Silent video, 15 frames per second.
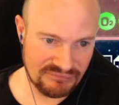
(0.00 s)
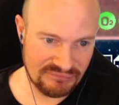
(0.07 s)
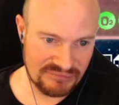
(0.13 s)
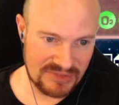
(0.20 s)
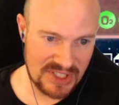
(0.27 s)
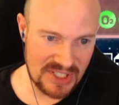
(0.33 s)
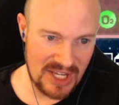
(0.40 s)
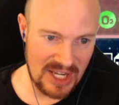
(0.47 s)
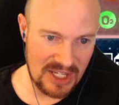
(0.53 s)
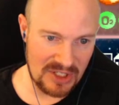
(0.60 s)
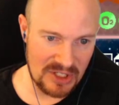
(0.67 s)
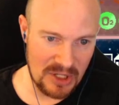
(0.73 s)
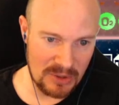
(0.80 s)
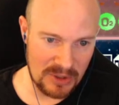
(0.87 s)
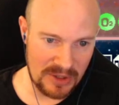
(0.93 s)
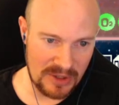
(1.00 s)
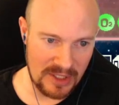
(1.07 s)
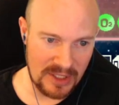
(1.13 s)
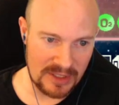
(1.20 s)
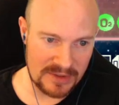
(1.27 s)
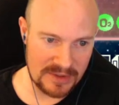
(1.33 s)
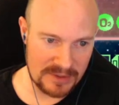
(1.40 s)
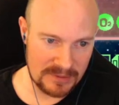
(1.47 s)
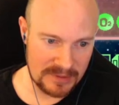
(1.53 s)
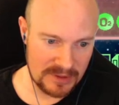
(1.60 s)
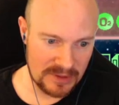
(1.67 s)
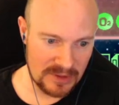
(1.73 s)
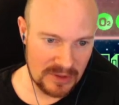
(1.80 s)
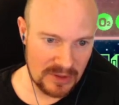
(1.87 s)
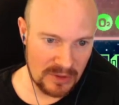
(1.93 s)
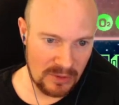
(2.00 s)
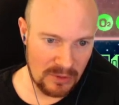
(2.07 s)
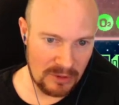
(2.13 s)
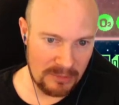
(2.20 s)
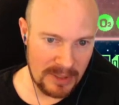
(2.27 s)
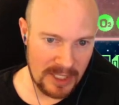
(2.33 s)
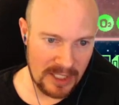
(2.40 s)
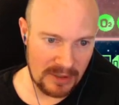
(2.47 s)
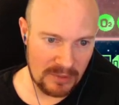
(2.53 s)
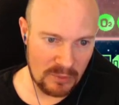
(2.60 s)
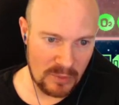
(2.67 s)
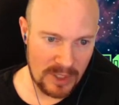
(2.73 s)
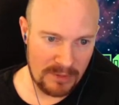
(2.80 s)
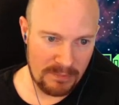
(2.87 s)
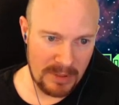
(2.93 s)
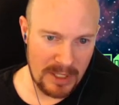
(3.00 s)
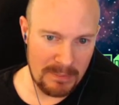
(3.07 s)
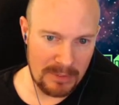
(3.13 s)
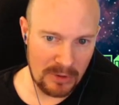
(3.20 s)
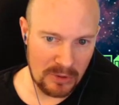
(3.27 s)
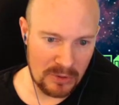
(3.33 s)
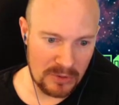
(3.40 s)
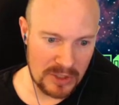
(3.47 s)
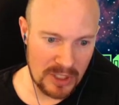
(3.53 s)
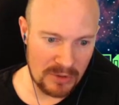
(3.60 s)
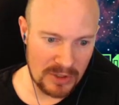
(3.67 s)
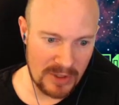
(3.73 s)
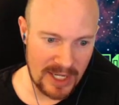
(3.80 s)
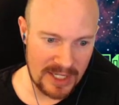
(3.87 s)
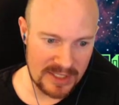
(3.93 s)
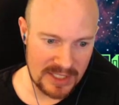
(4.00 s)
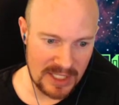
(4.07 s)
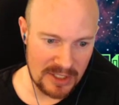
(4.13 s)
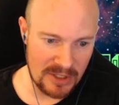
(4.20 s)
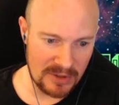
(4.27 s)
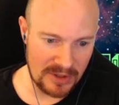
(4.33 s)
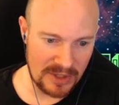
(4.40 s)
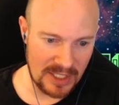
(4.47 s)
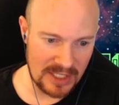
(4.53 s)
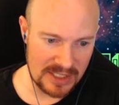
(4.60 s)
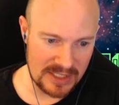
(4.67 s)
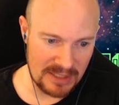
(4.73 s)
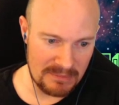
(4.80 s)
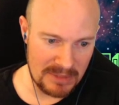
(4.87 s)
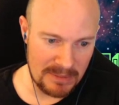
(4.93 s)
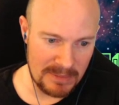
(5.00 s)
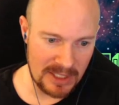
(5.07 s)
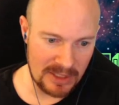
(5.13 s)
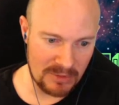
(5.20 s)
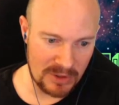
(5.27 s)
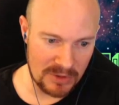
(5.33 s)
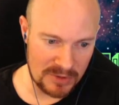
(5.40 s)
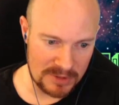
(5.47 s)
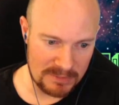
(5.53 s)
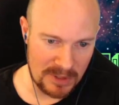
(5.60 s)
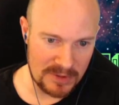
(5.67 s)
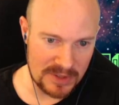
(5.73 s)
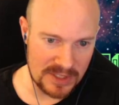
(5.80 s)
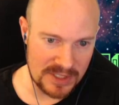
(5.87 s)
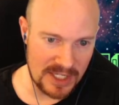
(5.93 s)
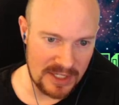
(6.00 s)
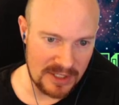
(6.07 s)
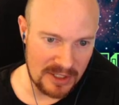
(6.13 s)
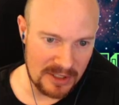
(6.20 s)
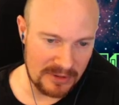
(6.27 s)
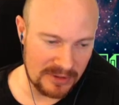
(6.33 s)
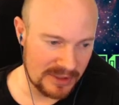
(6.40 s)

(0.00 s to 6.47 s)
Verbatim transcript: saying no to things or being with people who don't know how to say no to things and me being the one who's supposed to say no.